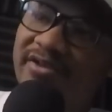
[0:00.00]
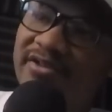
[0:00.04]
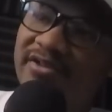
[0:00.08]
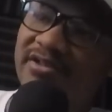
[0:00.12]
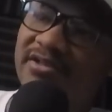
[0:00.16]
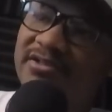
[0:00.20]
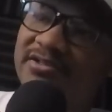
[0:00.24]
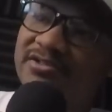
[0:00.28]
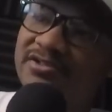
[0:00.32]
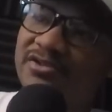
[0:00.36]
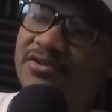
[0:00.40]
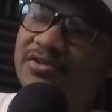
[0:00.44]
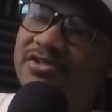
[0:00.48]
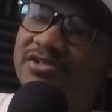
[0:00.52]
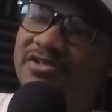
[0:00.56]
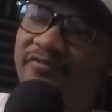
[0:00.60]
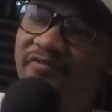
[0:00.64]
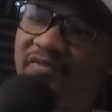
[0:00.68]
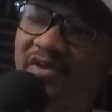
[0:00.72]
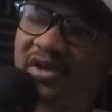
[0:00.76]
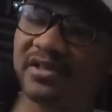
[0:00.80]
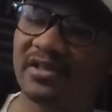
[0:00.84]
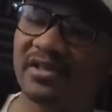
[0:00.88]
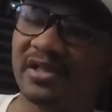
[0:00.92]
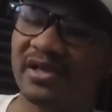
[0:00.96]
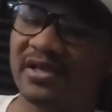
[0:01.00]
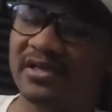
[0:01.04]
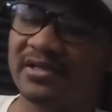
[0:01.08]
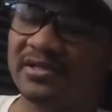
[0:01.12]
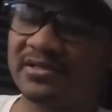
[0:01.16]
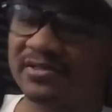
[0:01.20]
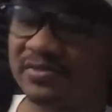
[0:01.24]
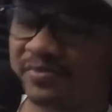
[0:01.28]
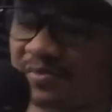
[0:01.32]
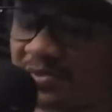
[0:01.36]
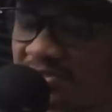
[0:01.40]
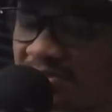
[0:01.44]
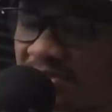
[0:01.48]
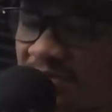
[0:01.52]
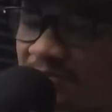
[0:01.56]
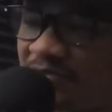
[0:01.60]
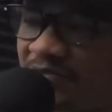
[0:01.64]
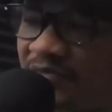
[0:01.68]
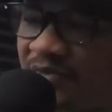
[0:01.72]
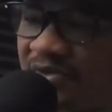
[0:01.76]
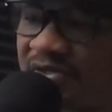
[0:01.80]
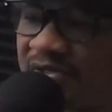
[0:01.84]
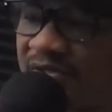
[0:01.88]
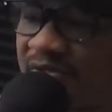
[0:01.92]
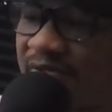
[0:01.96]
So there's a fine line, especially in
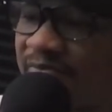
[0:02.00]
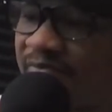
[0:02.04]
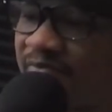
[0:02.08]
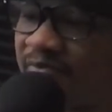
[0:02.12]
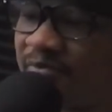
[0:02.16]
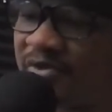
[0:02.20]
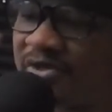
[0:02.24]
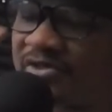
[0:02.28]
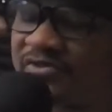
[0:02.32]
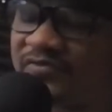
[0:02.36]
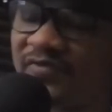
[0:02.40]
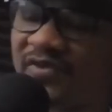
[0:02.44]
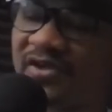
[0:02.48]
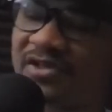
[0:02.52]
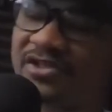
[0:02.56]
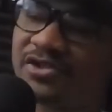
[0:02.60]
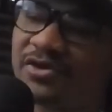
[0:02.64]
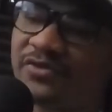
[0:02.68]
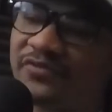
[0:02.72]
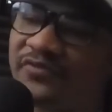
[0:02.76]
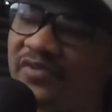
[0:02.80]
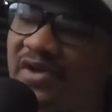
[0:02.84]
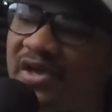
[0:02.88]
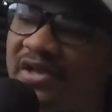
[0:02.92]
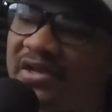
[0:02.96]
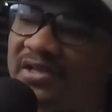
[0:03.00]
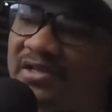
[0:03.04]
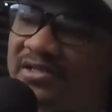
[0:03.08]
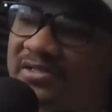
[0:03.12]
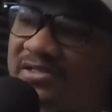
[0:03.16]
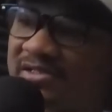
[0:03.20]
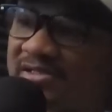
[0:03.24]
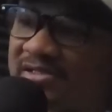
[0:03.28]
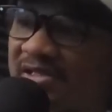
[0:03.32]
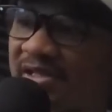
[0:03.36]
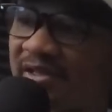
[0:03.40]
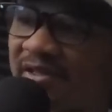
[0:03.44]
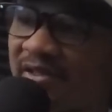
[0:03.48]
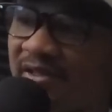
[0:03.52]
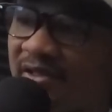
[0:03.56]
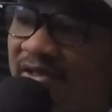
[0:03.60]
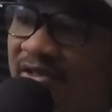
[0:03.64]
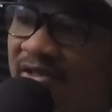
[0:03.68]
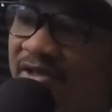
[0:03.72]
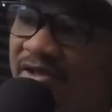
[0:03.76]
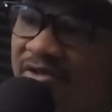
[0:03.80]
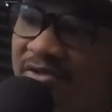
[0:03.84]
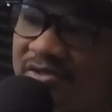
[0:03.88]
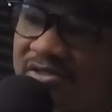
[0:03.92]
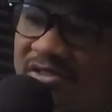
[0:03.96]
professional fighting, because it's like,
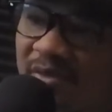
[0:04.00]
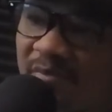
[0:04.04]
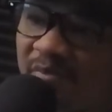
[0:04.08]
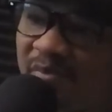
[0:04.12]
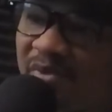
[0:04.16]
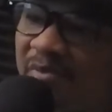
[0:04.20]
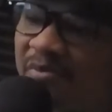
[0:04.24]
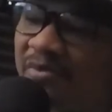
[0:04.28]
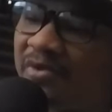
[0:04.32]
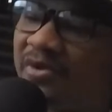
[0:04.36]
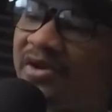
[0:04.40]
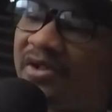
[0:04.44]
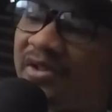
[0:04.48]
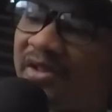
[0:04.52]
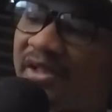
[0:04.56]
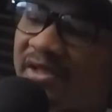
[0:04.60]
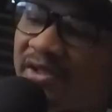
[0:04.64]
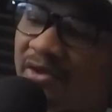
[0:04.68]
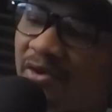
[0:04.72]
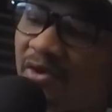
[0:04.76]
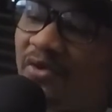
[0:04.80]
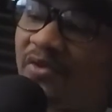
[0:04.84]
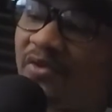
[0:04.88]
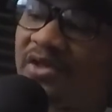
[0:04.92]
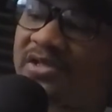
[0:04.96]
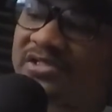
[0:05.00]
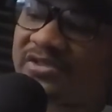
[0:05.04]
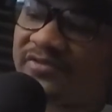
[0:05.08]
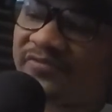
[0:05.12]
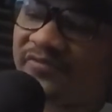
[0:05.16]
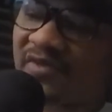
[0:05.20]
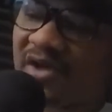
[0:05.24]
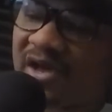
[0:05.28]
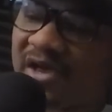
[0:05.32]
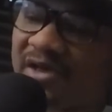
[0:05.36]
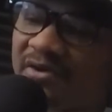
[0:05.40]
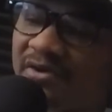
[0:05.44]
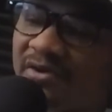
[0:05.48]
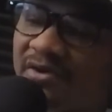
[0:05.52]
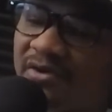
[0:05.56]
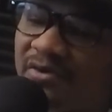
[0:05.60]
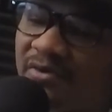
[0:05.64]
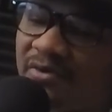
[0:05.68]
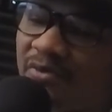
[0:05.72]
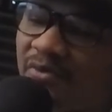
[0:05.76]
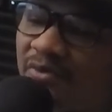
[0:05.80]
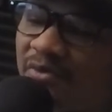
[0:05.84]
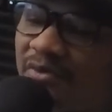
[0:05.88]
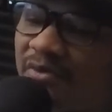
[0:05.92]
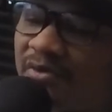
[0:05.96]
some people are like, oh, that's a fighter,
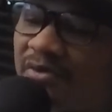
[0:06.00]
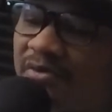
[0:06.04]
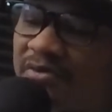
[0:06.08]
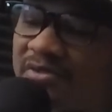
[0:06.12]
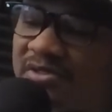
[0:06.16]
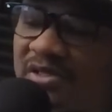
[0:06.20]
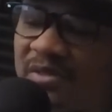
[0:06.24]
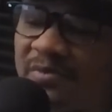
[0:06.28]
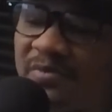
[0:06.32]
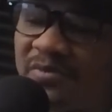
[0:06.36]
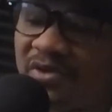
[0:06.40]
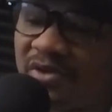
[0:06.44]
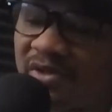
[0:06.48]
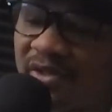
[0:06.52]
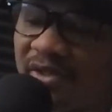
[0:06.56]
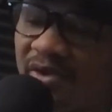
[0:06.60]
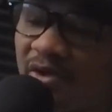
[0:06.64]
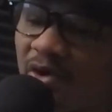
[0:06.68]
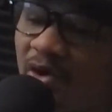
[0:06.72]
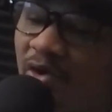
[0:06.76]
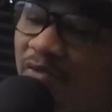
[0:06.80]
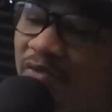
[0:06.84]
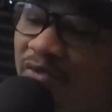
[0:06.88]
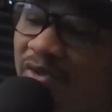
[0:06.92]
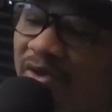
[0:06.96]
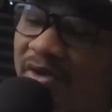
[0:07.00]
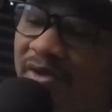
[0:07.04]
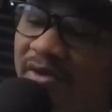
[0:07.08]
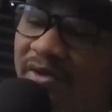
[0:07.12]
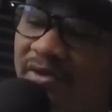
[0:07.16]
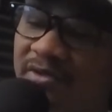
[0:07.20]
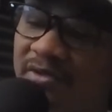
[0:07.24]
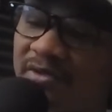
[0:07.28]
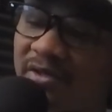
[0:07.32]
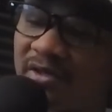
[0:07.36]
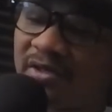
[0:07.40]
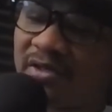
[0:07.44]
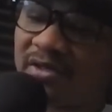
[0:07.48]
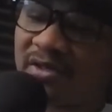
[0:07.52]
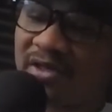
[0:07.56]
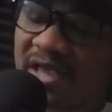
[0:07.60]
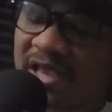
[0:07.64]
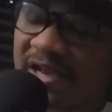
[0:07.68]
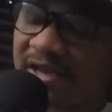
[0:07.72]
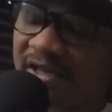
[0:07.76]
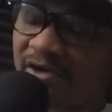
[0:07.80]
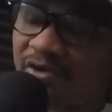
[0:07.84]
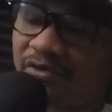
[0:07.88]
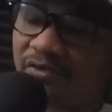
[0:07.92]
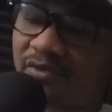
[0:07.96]
or some are like, oh, they're an
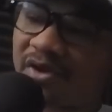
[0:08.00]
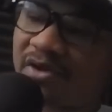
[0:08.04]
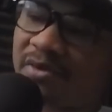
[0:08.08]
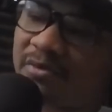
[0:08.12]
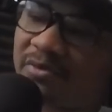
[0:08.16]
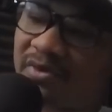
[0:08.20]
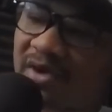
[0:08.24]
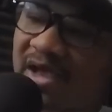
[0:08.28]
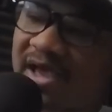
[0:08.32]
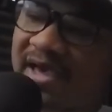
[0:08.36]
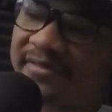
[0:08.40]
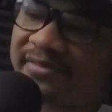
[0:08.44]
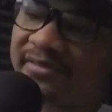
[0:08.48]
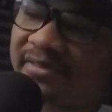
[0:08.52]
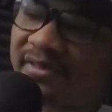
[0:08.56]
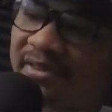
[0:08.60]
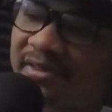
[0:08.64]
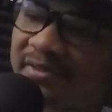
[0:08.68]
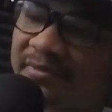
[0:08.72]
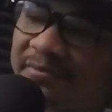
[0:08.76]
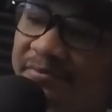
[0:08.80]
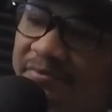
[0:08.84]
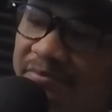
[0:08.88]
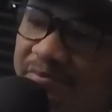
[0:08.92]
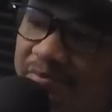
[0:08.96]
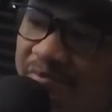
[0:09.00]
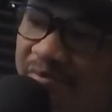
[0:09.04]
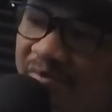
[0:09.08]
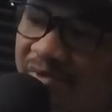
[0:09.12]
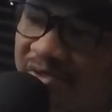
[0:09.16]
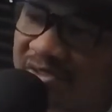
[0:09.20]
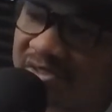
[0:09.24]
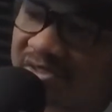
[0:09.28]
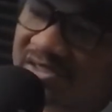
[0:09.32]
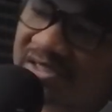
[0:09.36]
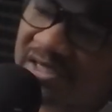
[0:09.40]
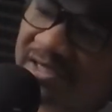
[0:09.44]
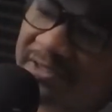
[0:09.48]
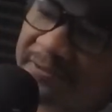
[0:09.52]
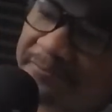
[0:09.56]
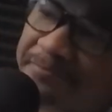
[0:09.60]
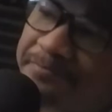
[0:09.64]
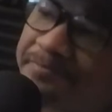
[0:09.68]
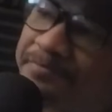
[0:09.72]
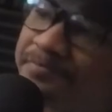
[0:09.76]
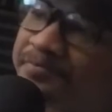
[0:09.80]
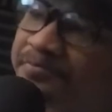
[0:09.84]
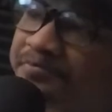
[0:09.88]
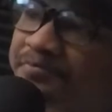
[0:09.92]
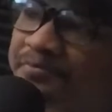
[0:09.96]
incredible athlete, but it's like
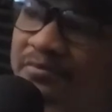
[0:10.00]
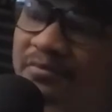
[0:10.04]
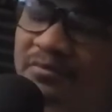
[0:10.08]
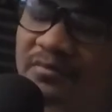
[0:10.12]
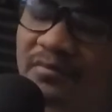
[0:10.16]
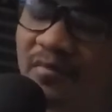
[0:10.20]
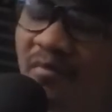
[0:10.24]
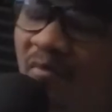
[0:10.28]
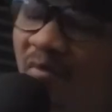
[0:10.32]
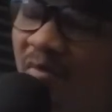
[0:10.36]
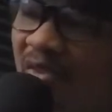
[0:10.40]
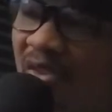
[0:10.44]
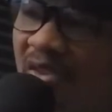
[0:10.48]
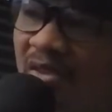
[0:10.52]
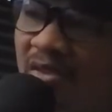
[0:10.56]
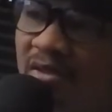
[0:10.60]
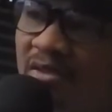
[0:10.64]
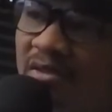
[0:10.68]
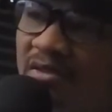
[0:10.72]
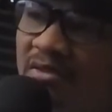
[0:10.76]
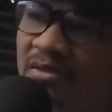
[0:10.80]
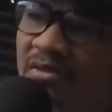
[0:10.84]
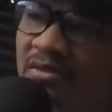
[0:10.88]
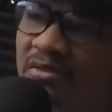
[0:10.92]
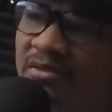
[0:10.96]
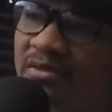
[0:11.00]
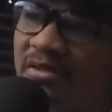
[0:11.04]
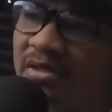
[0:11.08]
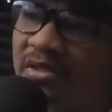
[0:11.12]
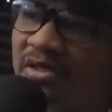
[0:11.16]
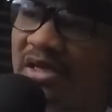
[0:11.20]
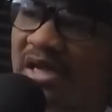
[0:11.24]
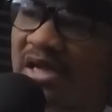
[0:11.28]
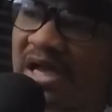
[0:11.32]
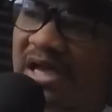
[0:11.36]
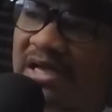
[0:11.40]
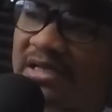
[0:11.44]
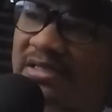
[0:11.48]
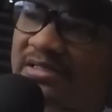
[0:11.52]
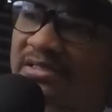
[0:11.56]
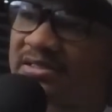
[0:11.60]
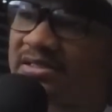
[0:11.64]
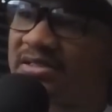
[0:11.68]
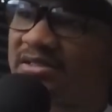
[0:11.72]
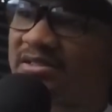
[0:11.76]
they're not.